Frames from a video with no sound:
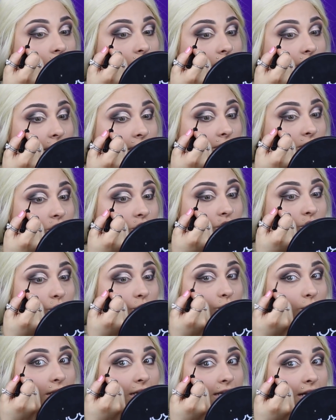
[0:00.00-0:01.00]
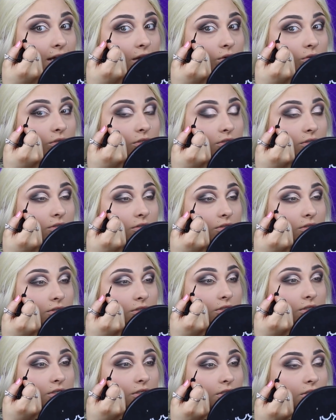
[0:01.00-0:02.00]
like straight out
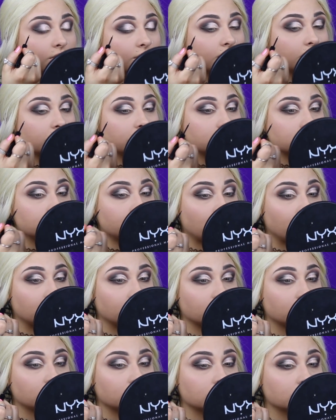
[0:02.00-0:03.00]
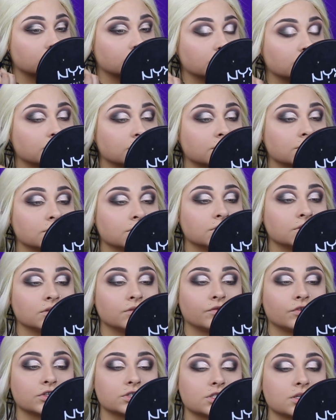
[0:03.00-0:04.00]
is better
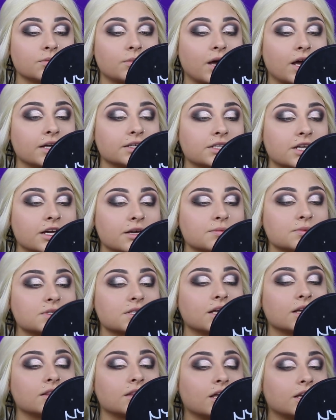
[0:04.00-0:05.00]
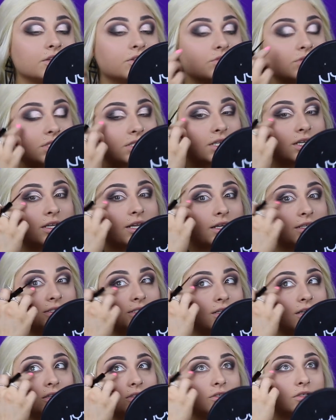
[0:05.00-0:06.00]
for some eye types, and then you just connect
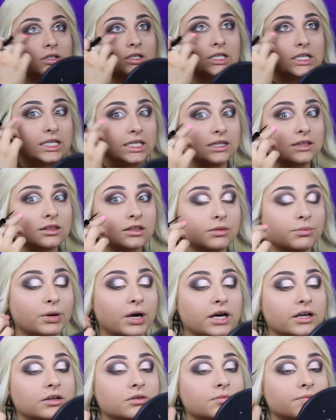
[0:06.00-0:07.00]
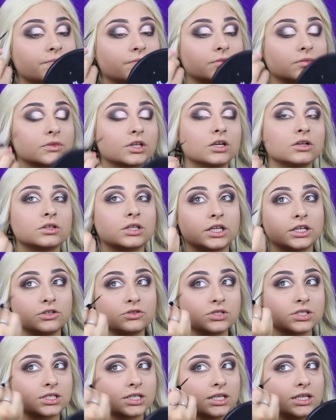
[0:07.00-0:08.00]
it underneath the bottom, and then
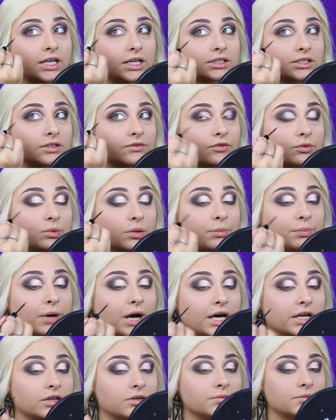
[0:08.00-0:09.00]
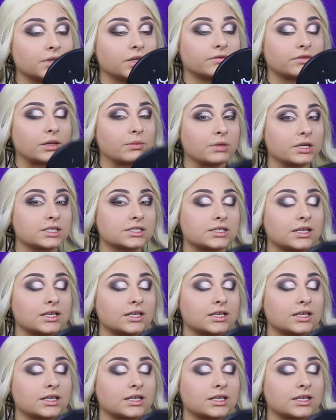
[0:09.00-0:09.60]
you just connect it from the bottom, if that makes